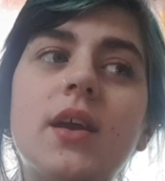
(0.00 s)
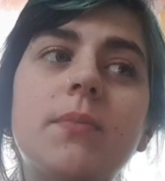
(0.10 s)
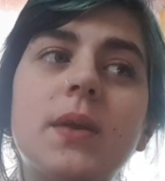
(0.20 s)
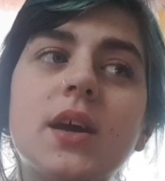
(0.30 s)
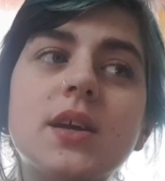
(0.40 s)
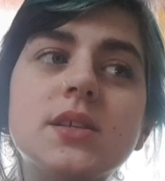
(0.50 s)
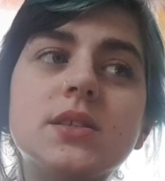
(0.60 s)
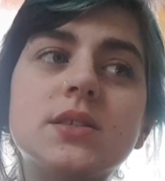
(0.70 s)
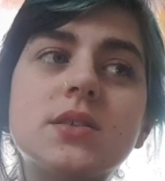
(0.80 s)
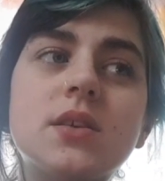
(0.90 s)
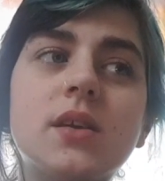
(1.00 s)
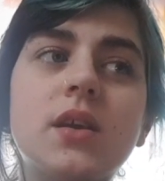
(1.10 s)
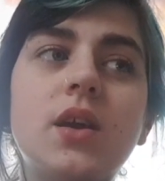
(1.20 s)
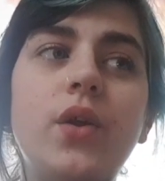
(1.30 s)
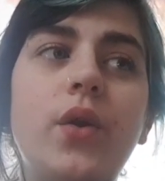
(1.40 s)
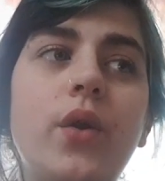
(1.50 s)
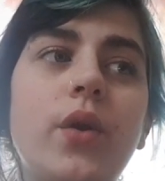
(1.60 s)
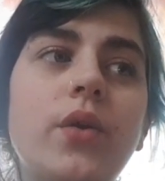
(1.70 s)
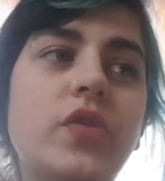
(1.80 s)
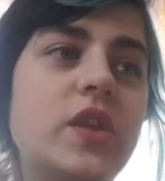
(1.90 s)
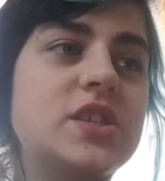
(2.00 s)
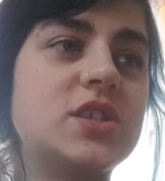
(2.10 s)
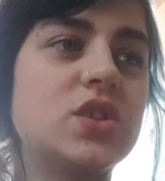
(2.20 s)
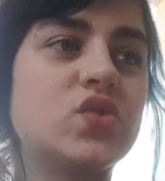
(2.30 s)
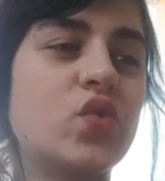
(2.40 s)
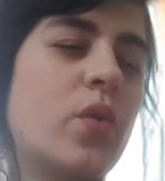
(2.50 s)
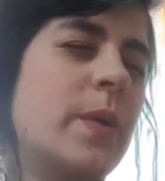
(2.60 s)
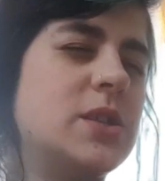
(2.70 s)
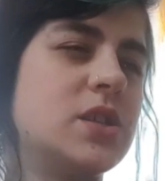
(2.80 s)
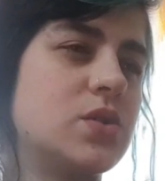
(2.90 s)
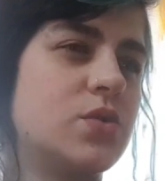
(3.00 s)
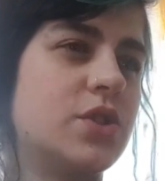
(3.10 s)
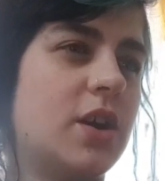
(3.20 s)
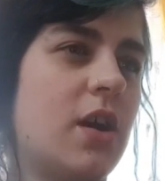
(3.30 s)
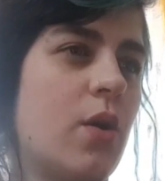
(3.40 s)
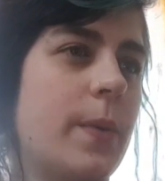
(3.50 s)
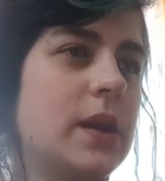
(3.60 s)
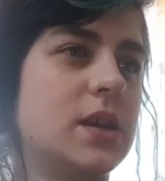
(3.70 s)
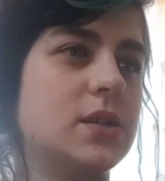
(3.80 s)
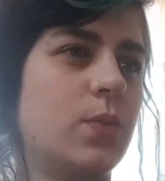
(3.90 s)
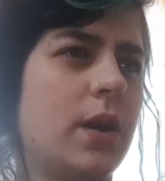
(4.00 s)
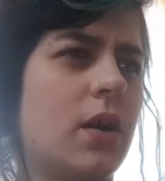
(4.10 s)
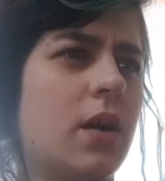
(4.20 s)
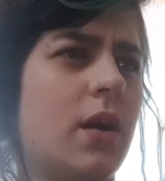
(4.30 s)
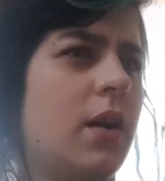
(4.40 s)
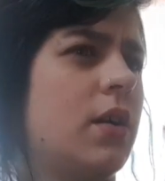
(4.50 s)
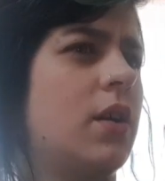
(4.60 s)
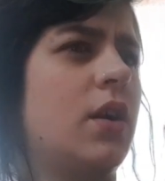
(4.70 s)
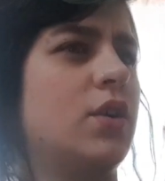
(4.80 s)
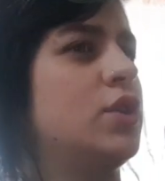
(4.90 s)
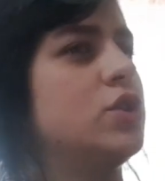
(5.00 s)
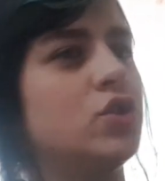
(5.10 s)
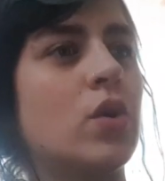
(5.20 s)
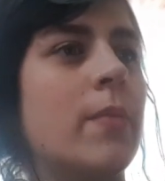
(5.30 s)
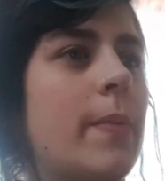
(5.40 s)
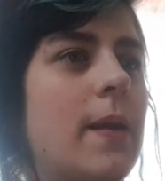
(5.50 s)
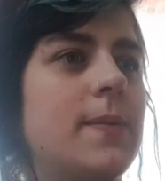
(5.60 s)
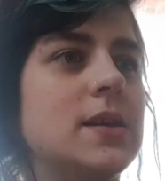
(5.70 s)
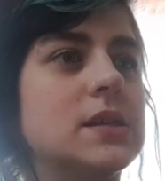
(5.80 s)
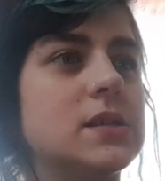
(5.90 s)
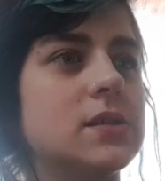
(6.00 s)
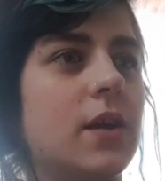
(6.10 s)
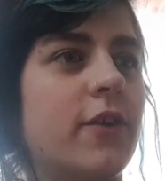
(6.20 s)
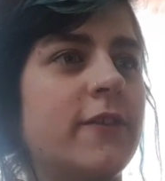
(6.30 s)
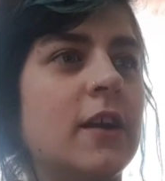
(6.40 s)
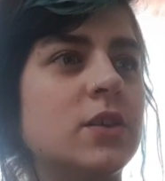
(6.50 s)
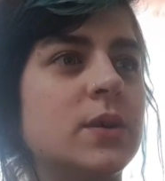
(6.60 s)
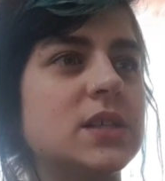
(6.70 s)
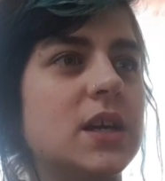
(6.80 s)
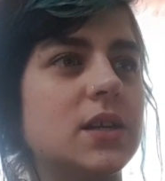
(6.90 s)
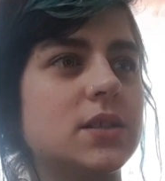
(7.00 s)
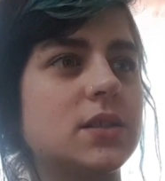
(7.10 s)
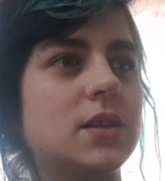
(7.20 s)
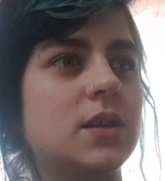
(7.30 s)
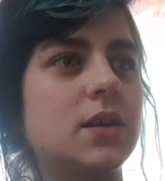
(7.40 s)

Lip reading: because this is a trauma disorder, or because we are trauma babies, as I refer to us as,